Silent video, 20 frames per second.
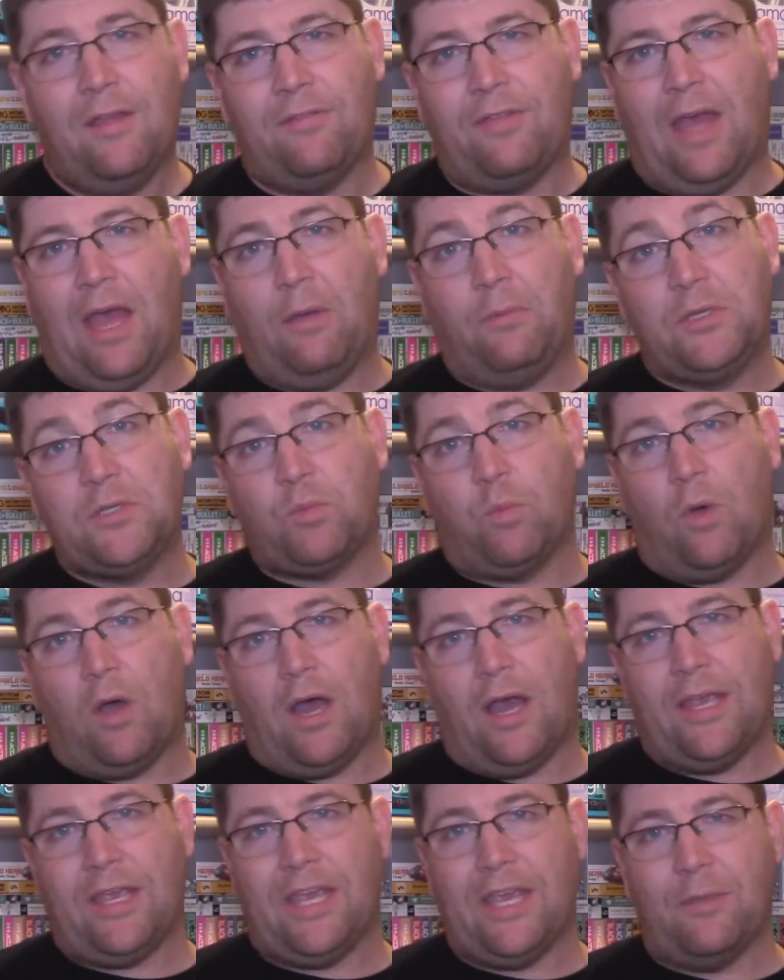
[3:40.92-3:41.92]
That was
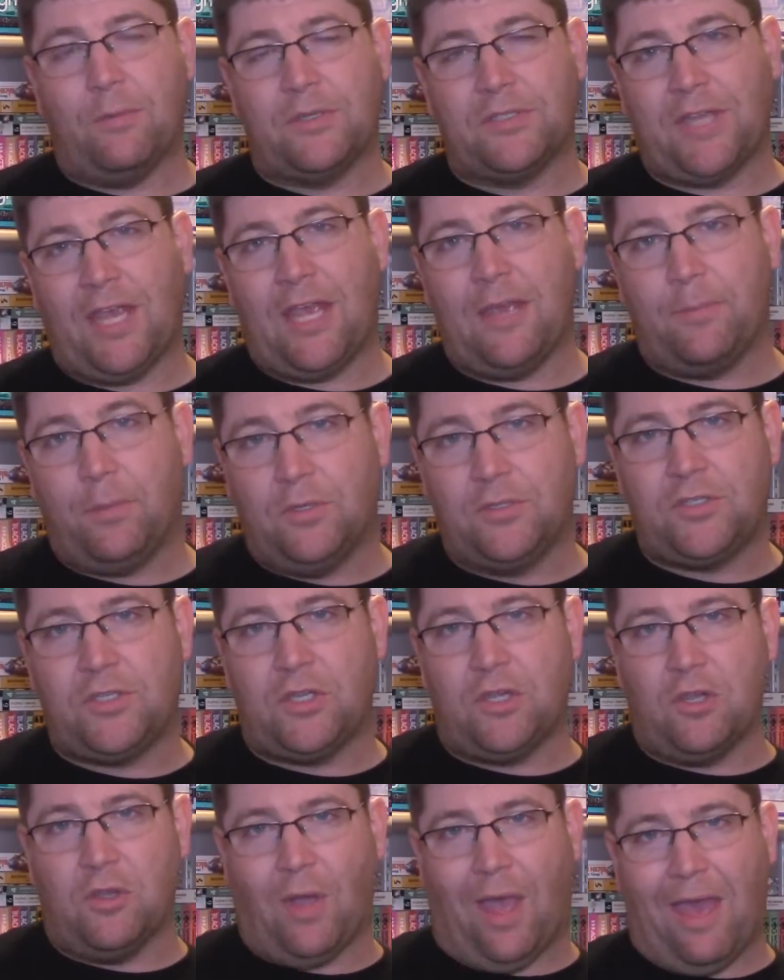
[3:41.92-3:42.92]
why he was able
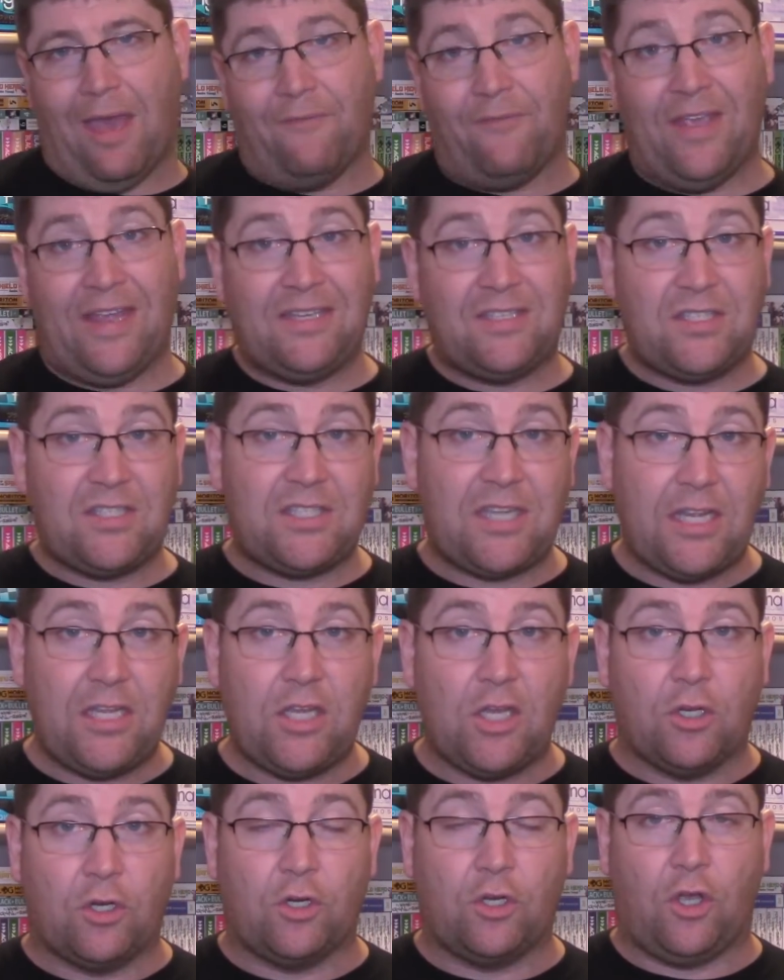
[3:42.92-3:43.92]
to have a
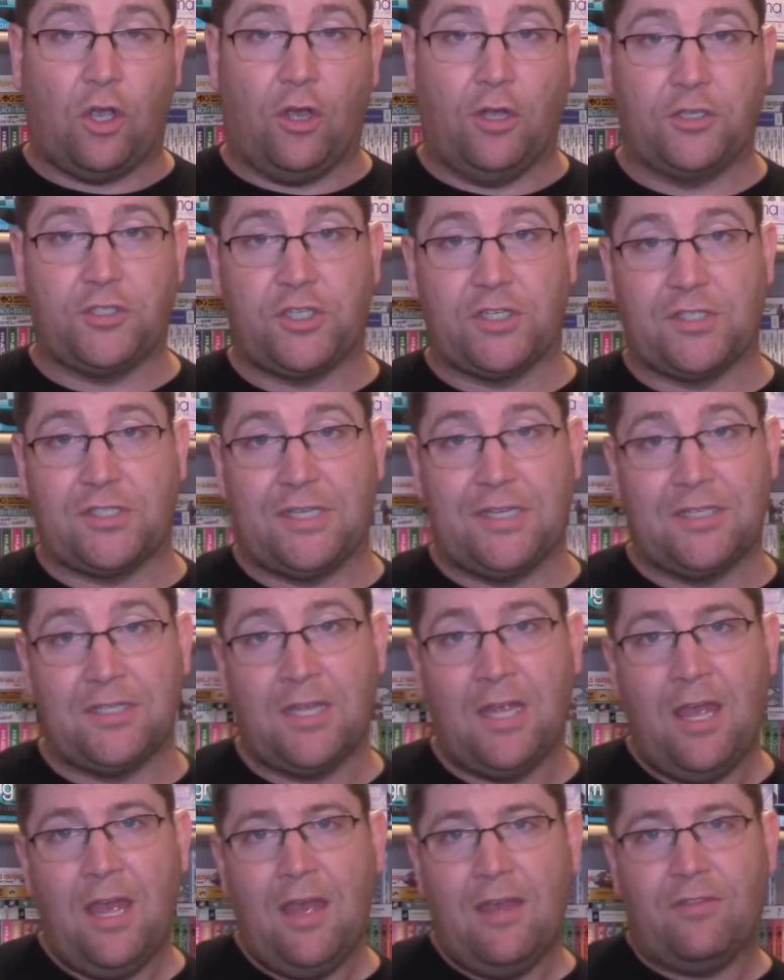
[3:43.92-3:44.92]
singular consciousness
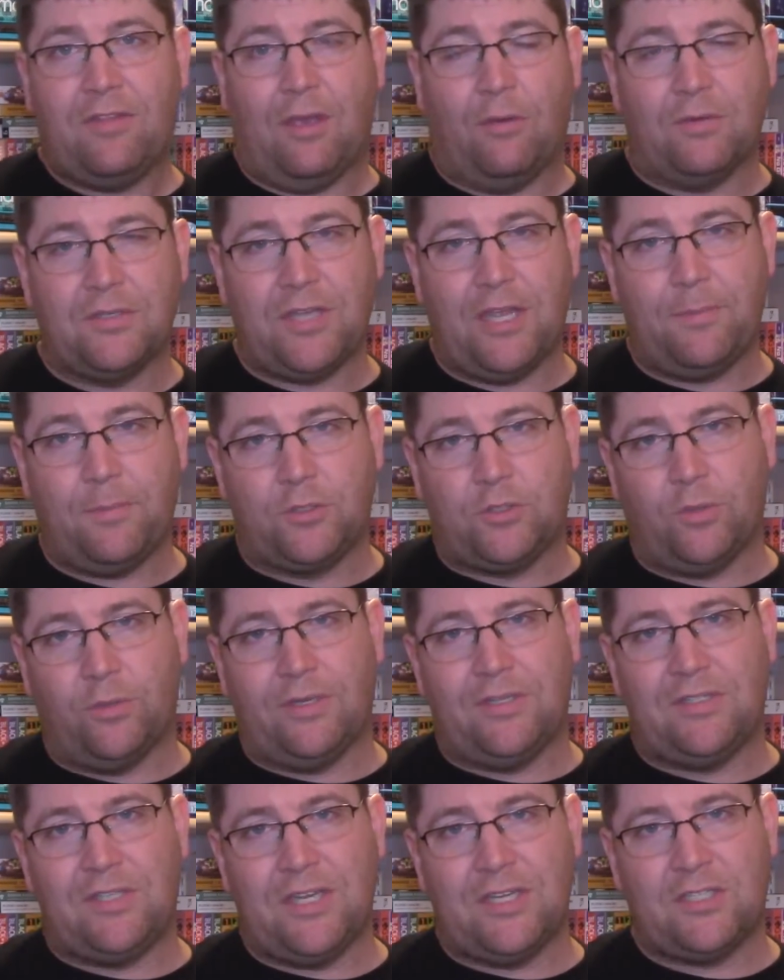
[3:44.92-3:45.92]
that was able to
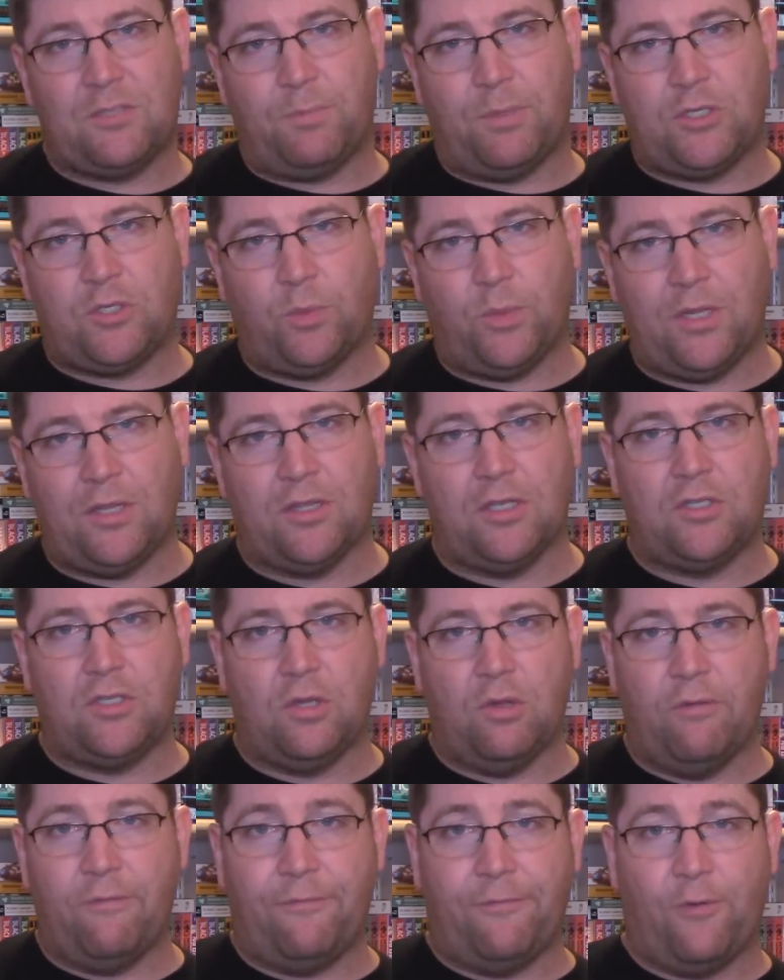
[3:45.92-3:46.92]
exist between the
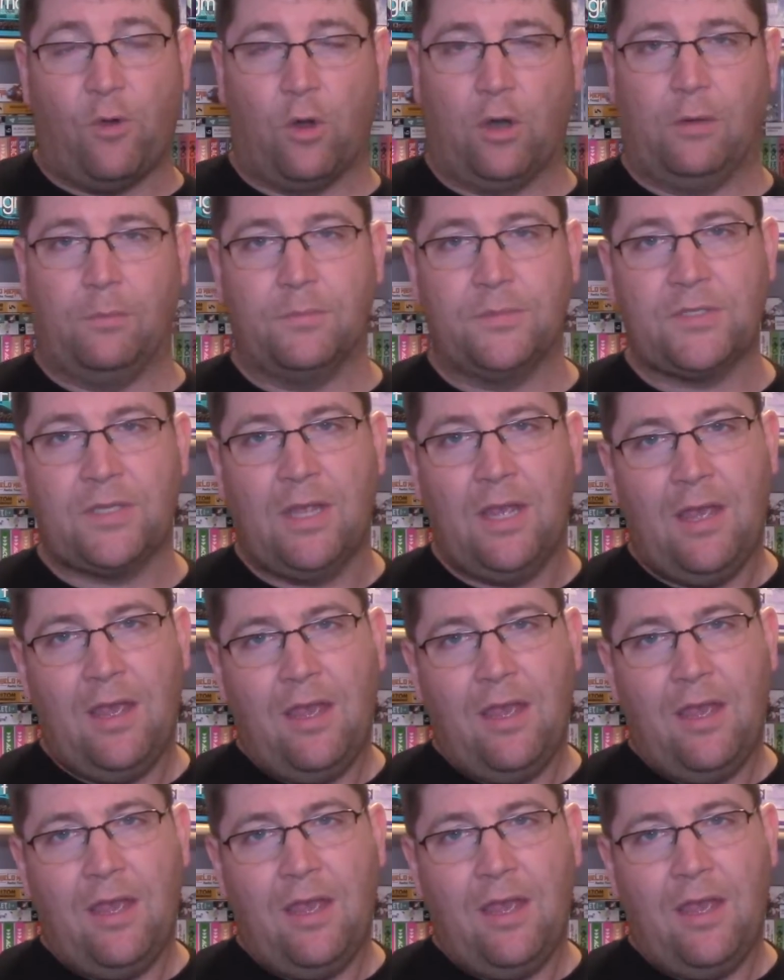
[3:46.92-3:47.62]
two forms.